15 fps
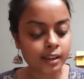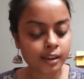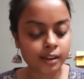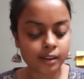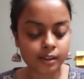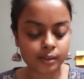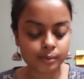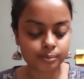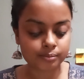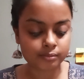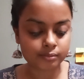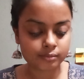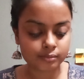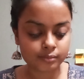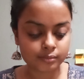
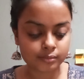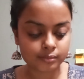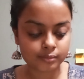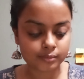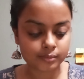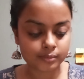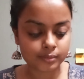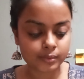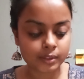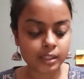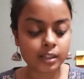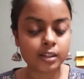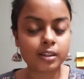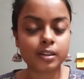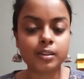
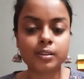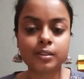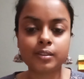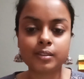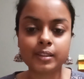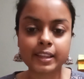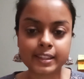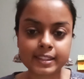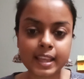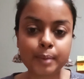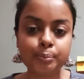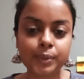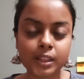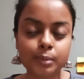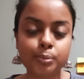the
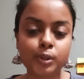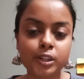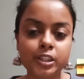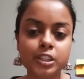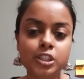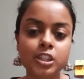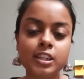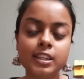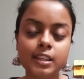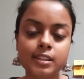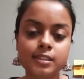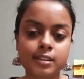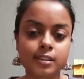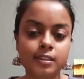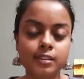example, the politician
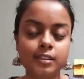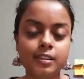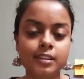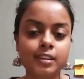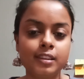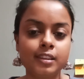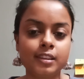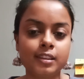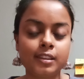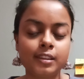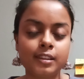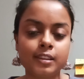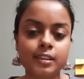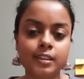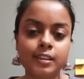Nixon,
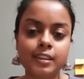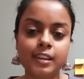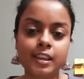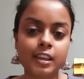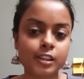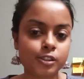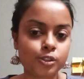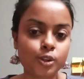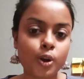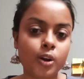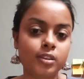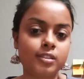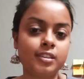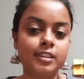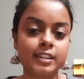is
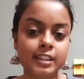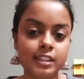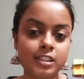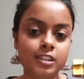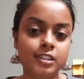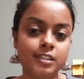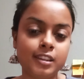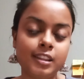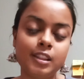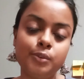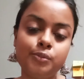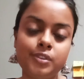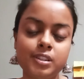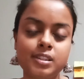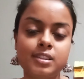not rigid in the
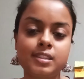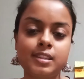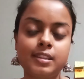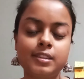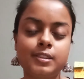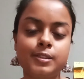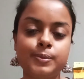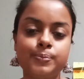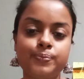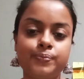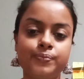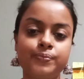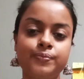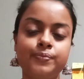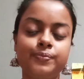first sense,
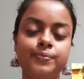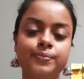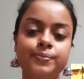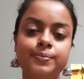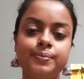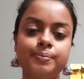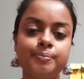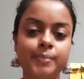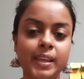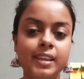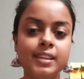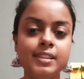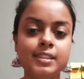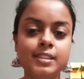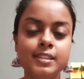
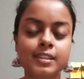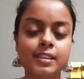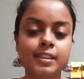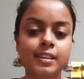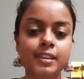because